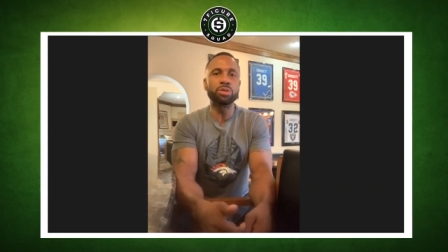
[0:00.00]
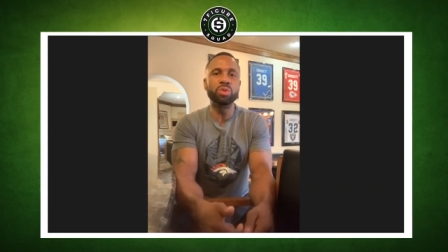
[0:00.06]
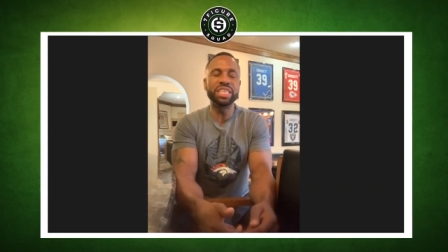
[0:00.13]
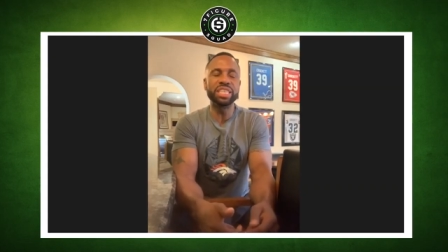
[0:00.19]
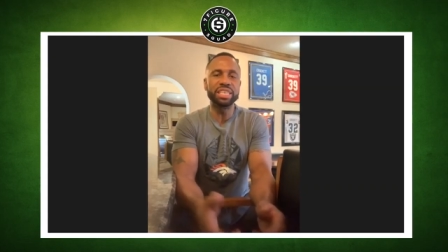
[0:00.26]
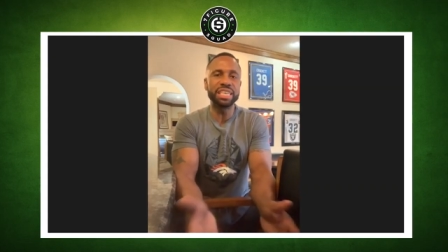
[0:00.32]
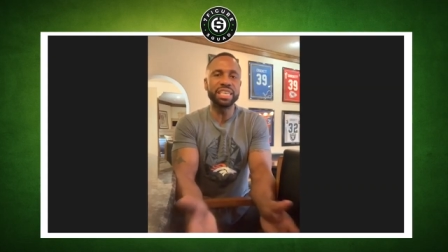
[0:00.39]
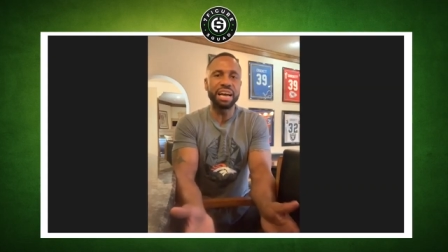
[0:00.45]
We
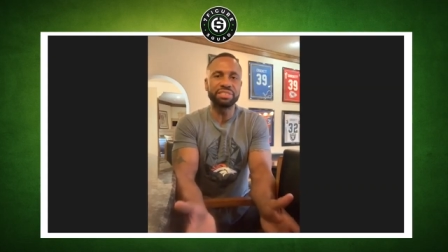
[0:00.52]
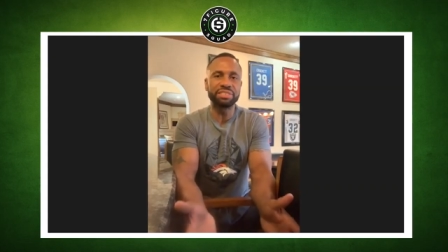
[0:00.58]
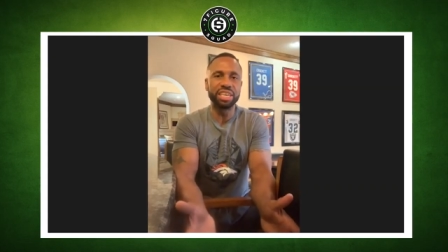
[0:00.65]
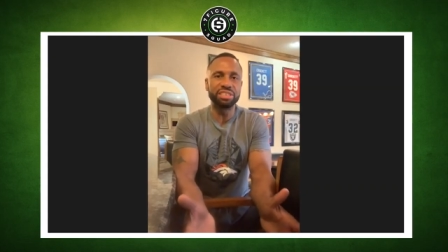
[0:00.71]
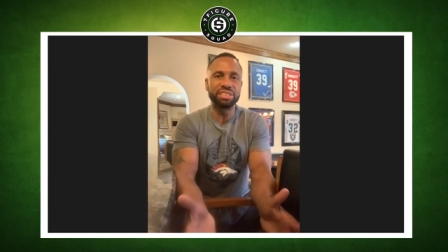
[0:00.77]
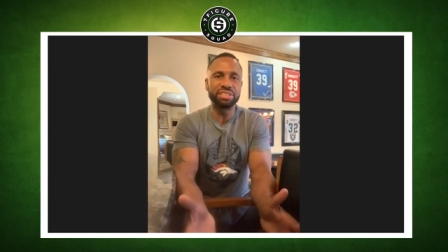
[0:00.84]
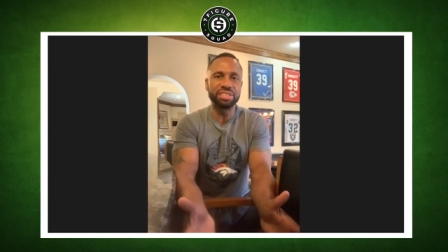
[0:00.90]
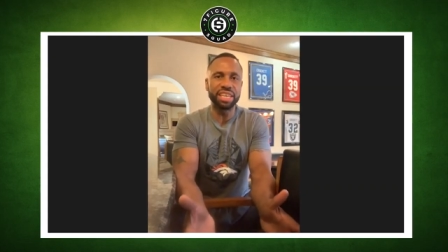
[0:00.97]
just have to
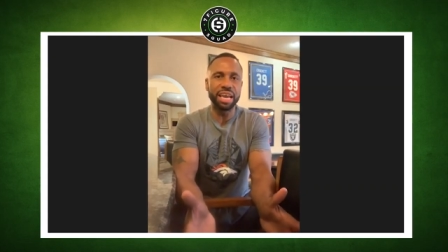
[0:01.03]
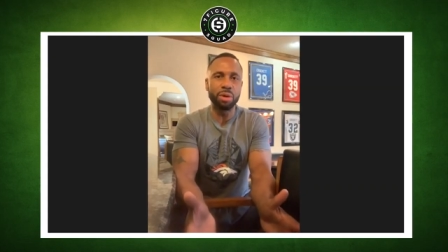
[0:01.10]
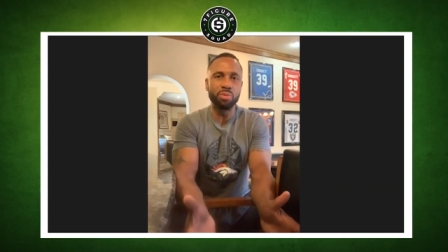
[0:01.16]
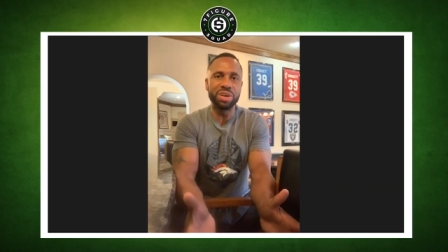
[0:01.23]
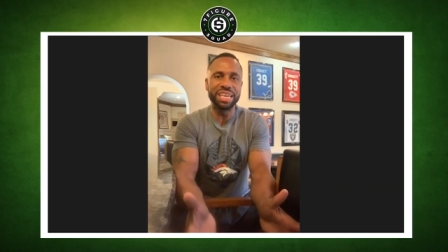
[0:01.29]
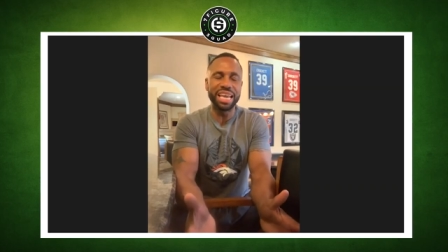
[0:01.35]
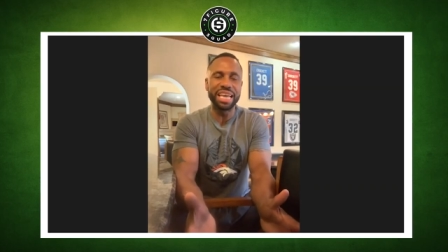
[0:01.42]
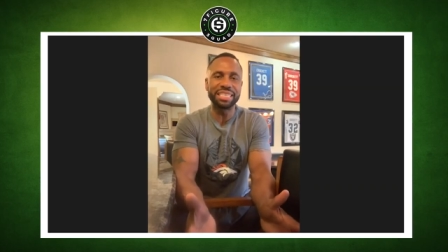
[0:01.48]
understand
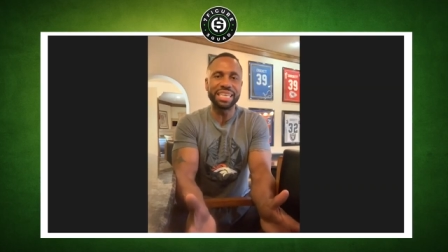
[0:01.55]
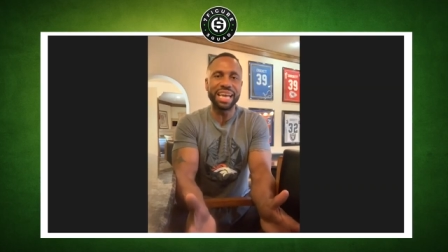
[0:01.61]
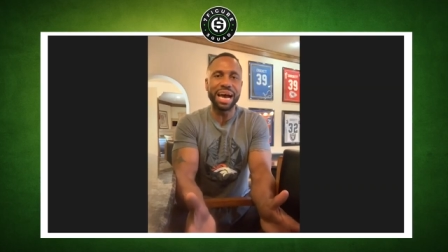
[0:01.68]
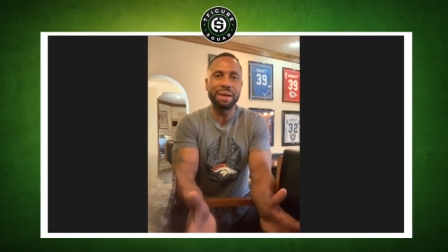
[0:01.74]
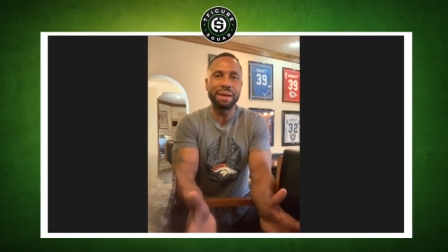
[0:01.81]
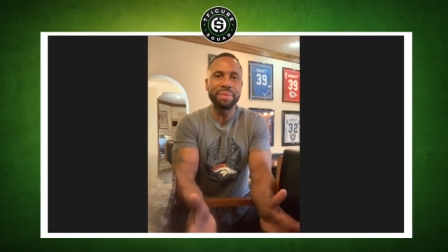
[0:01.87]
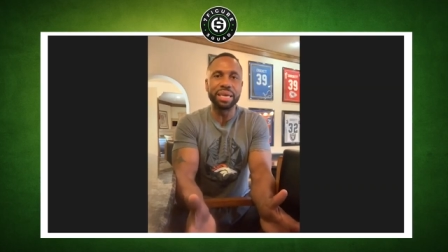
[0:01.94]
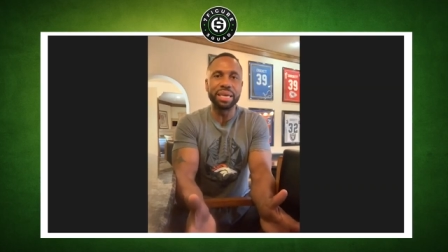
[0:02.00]
when that
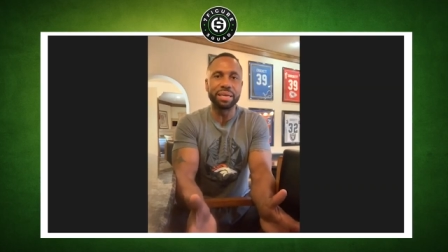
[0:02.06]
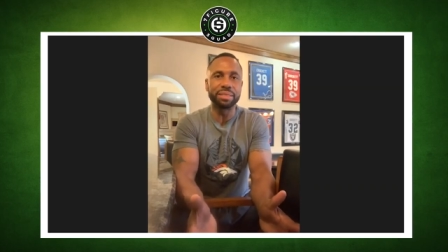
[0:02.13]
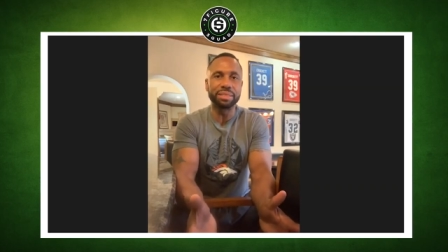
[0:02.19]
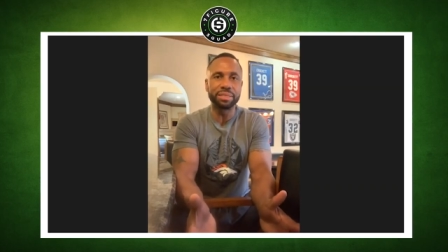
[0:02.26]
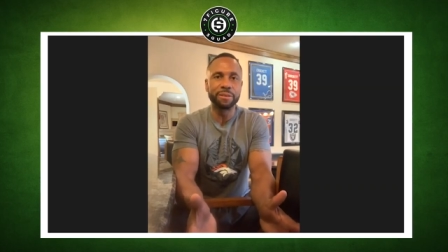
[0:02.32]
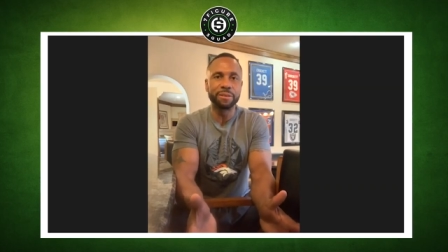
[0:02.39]
time is.